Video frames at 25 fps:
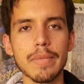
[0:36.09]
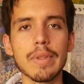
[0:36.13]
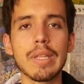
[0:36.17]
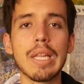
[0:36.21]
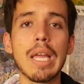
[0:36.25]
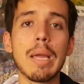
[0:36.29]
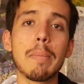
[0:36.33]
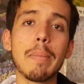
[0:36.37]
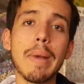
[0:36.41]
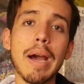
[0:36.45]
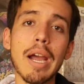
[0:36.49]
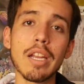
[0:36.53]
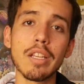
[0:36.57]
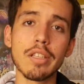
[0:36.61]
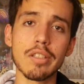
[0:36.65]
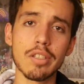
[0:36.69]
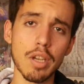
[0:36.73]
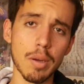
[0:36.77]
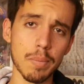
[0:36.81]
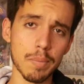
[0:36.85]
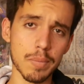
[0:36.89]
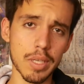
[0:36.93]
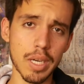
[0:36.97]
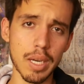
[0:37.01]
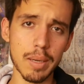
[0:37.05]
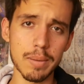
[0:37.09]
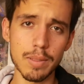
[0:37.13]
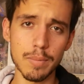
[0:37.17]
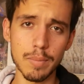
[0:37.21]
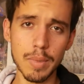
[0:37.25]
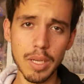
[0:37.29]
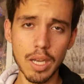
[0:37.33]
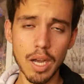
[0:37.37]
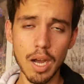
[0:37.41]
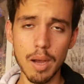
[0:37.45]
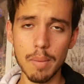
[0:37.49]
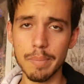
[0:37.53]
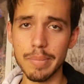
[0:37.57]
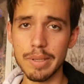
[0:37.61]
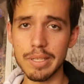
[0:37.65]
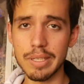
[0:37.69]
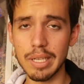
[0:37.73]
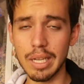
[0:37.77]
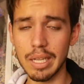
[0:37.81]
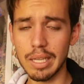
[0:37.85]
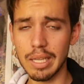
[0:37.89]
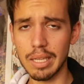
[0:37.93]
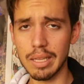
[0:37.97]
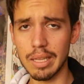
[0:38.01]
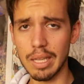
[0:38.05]
they might sometimes be
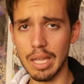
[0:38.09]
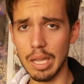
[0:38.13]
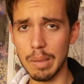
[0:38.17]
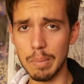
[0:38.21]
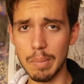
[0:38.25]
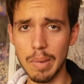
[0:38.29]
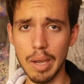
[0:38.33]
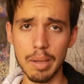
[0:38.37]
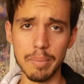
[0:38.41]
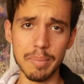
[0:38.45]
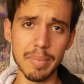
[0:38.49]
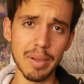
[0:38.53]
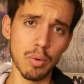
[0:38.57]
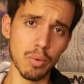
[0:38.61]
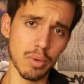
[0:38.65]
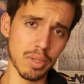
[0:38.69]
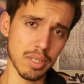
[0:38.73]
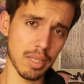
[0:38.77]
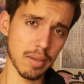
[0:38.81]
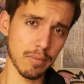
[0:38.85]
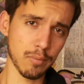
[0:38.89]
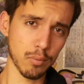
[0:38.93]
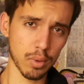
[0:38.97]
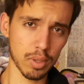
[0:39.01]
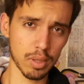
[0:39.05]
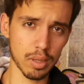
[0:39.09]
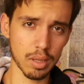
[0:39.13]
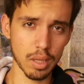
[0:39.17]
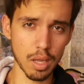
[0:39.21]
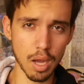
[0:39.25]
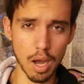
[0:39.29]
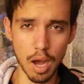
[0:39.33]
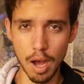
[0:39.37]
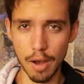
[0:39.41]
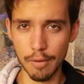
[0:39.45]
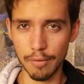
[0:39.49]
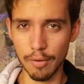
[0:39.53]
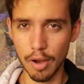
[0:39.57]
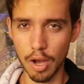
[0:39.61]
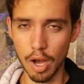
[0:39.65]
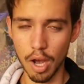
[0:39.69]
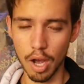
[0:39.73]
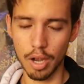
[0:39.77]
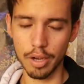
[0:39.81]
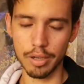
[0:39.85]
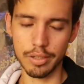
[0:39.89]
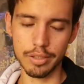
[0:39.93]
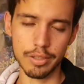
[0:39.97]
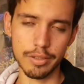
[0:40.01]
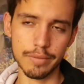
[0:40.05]
compensated they might be received with love
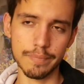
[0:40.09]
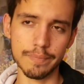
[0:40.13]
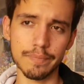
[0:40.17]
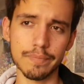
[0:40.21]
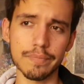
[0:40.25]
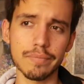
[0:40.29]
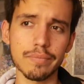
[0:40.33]
hugs